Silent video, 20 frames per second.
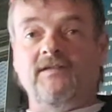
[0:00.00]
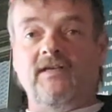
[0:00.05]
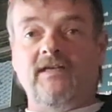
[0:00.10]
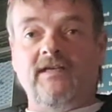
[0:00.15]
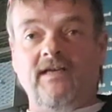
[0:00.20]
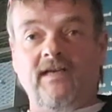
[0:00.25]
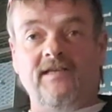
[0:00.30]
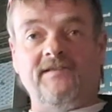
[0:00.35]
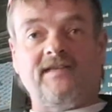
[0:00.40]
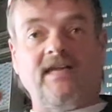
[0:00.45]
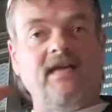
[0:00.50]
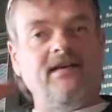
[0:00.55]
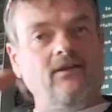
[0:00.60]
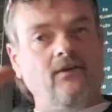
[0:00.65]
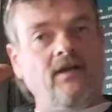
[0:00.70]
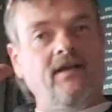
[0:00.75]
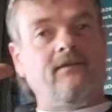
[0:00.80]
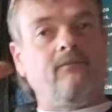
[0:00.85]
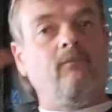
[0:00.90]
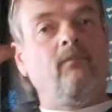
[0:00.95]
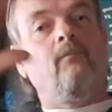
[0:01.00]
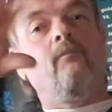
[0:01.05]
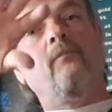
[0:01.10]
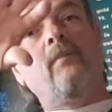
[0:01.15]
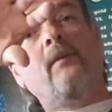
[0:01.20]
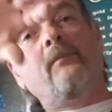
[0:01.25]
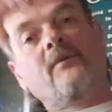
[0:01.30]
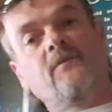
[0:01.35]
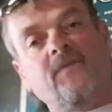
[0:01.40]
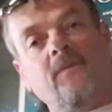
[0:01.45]
It's kind of like,
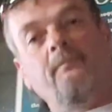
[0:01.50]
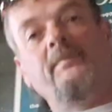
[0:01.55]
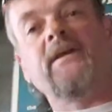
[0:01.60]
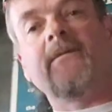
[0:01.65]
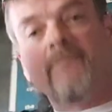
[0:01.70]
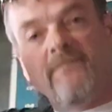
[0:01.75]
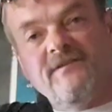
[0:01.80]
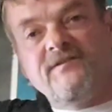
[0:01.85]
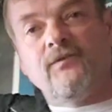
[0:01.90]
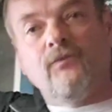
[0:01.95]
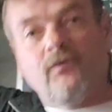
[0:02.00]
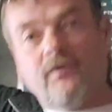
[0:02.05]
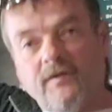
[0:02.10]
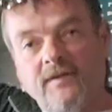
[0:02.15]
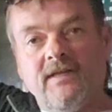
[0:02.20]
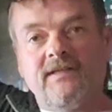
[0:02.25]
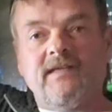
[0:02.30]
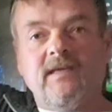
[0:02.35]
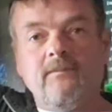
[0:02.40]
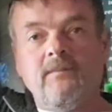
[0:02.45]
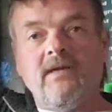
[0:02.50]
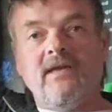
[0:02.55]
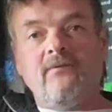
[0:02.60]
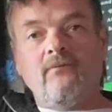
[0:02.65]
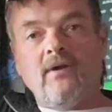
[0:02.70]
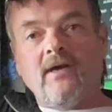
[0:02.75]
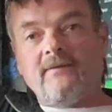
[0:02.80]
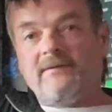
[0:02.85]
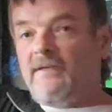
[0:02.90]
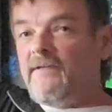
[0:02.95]
remember the big bazooka that they made
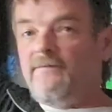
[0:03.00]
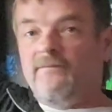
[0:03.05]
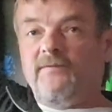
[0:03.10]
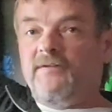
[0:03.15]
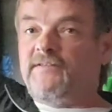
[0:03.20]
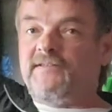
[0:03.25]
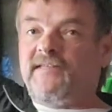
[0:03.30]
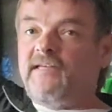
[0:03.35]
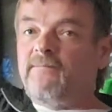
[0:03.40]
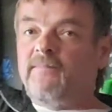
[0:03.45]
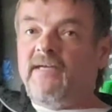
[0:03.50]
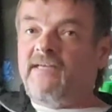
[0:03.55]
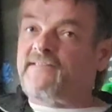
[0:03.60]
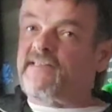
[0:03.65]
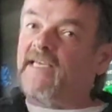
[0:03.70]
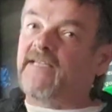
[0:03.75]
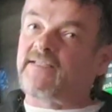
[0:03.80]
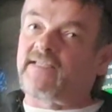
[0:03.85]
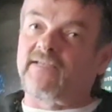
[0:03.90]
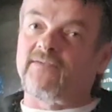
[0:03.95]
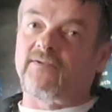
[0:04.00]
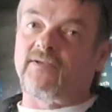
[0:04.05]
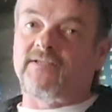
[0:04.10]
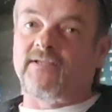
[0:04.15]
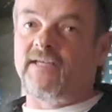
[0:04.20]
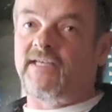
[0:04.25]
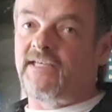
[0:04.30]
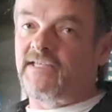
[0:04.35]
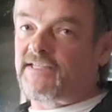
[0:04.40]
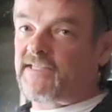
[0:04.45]
back then? This thing makes that thing look
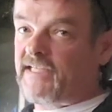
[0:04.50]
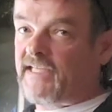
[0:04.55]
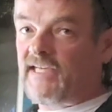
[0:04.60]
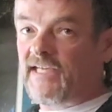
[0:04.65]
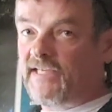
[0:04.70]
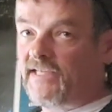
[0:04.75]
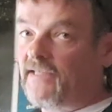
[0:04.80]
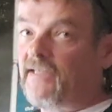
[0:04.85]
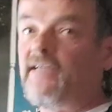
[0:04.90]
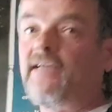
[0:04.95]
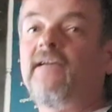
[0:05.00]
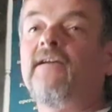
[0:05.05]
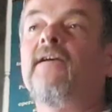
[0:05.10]
like a kitten.